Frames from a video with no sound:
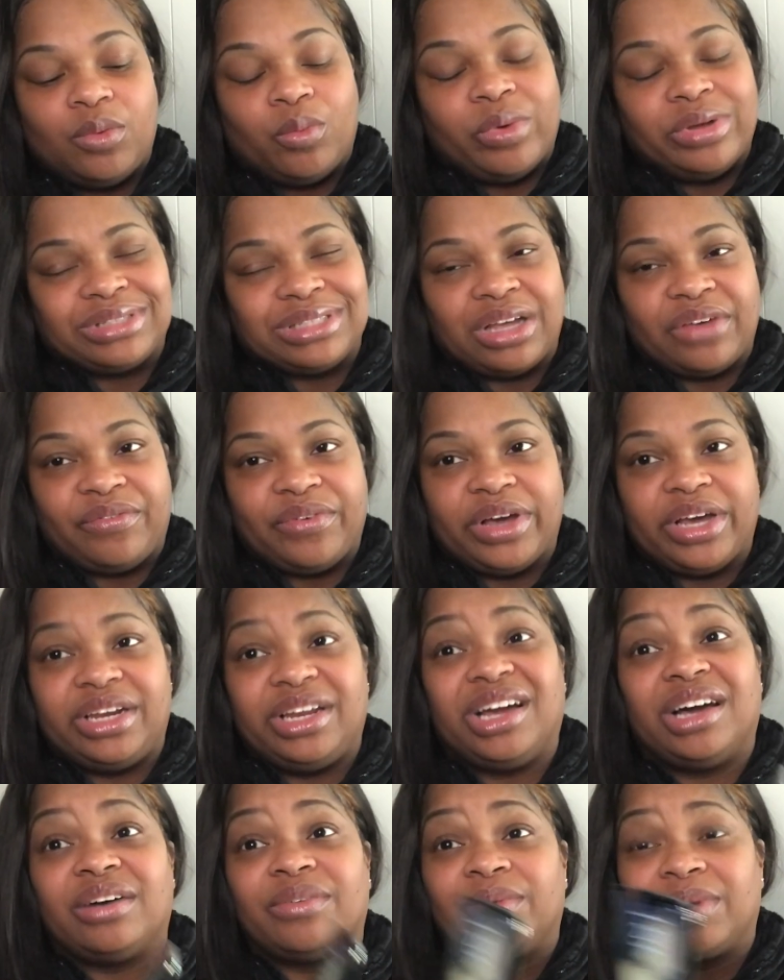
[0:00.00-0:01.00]
Once I find
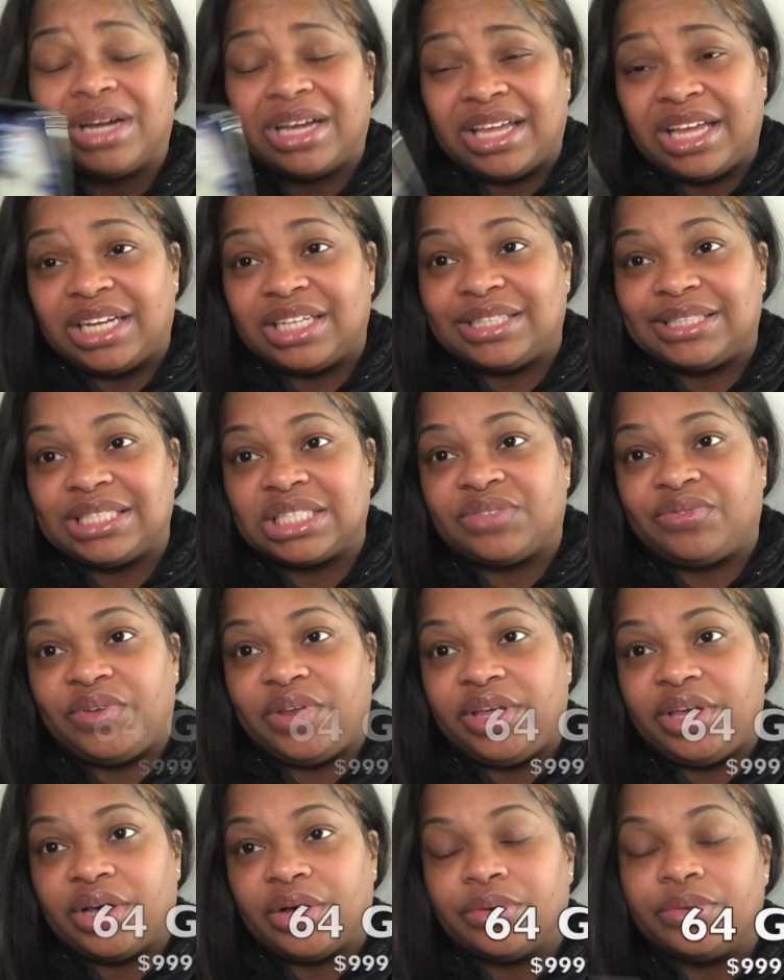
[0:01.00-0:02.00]
out when I edit this
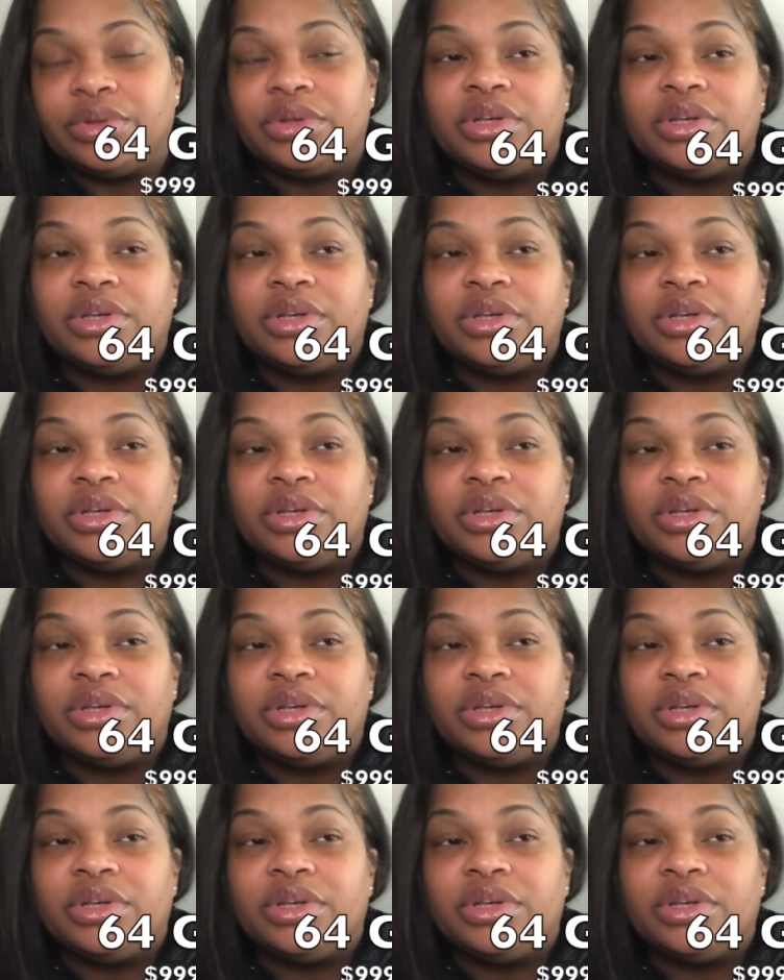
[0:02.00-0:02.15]
video.